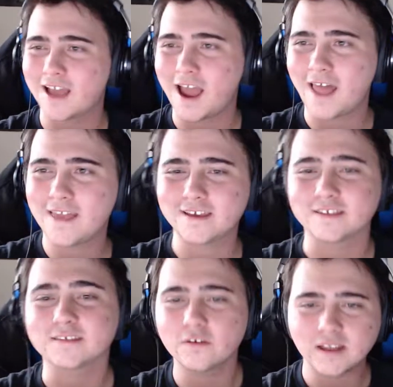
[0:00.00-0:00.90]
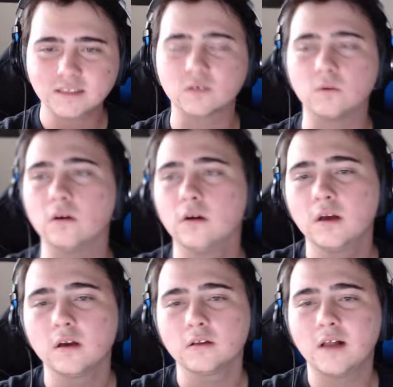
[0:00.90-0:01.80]
I like it. So that's cool.
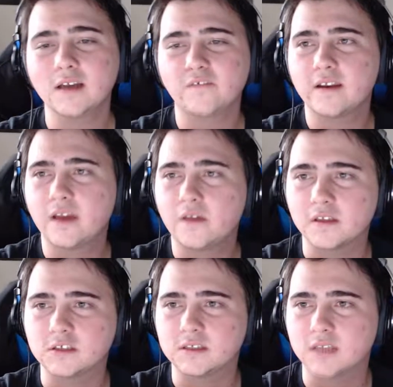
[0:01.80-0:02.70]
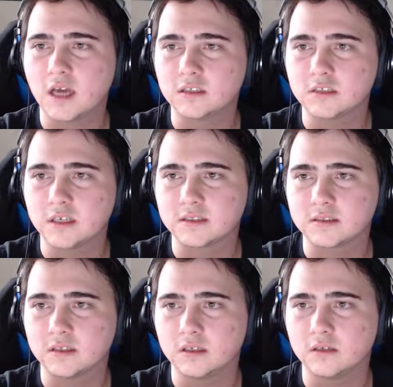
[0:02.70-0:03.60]
Glad to find out that she's not just
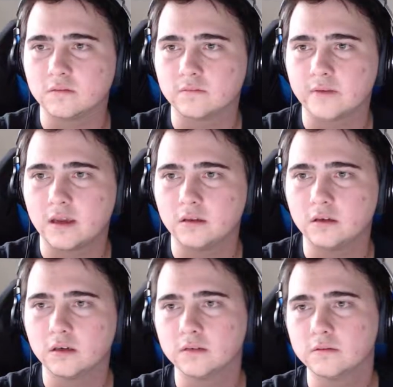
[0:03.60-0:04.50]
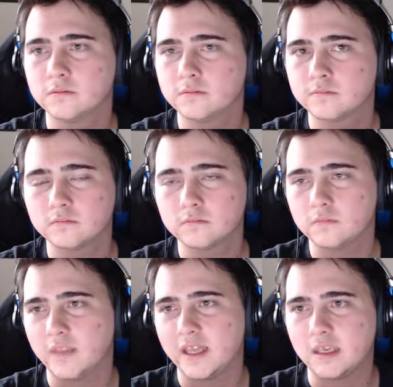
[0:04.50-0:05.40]
a regular
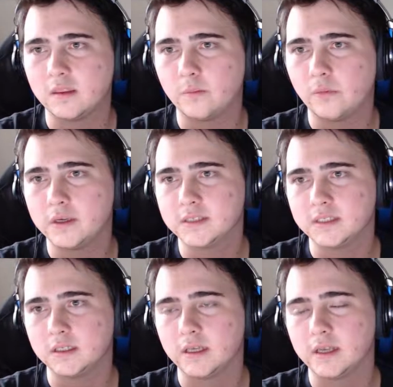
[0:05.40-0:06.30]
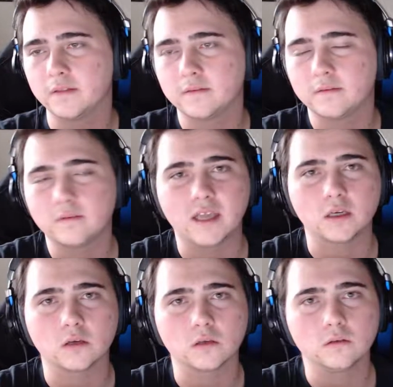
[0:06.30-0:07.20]
likey the boysy kind of
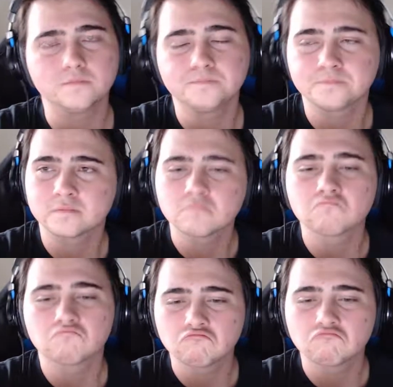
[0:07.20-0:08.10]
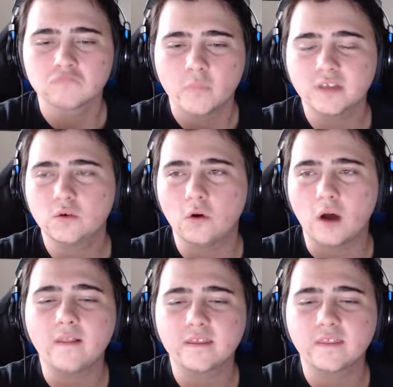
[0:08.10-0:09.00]
girl. It's cool. I
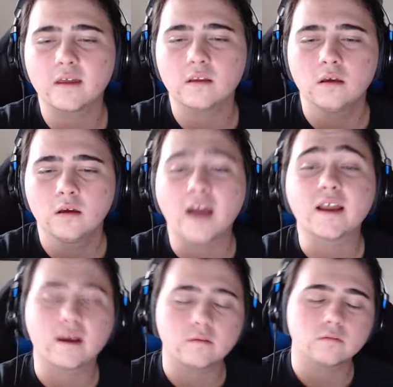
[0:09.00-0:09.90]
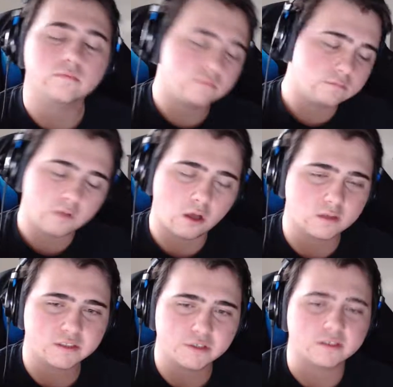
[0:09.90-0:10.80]
like that. I all
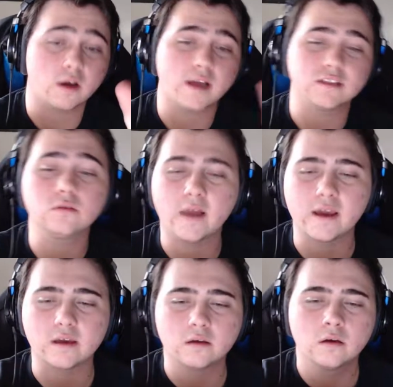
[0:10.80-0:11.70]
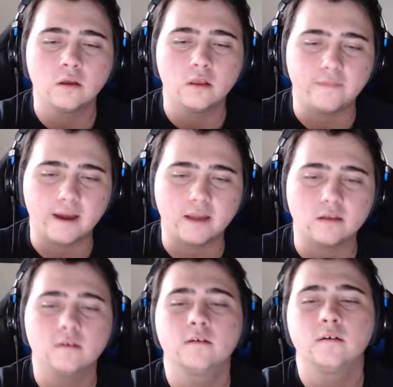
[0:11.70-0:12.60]
serious note, I do like that
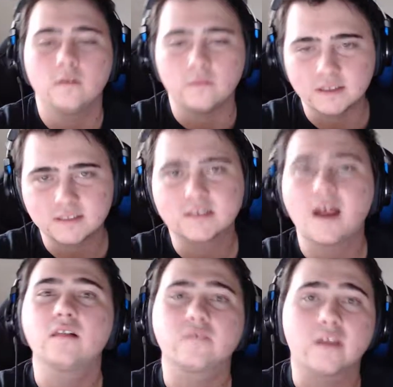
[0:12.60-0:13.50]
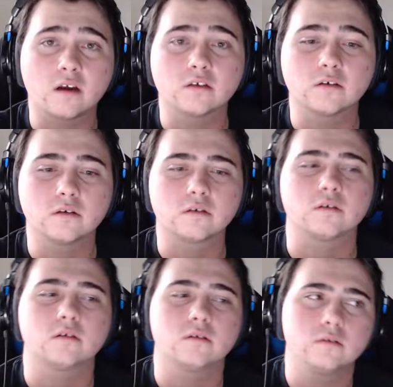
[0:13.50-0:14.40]
this style of character
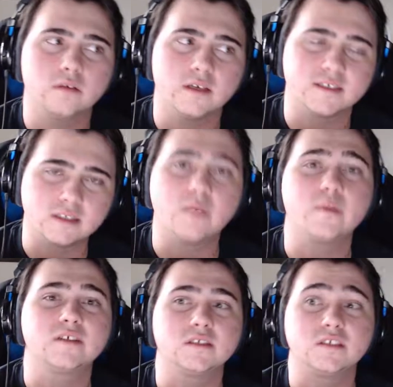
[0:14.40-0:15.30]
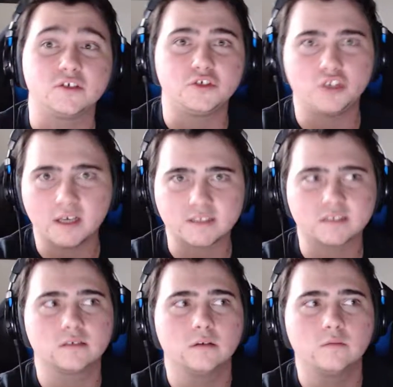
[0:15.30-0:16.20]
isn't limited to
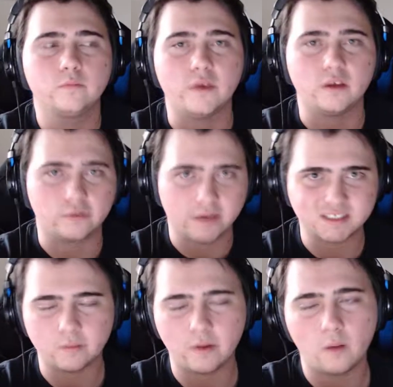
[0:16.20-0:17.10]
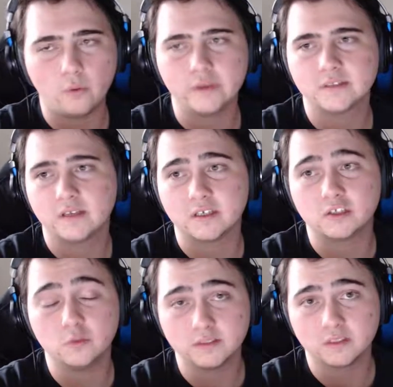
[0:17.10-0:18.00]
just being crazy about boys like she
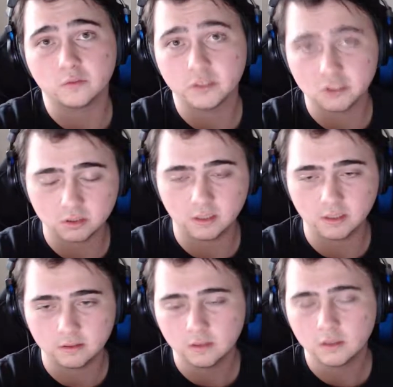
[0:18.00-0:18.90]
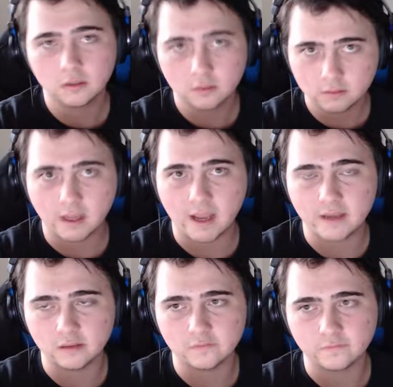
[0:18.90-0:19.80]
was originally kind
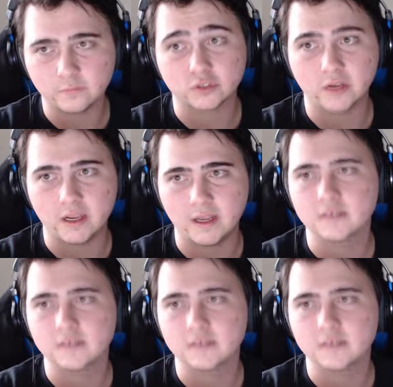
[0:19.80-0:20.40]
of portrayed as.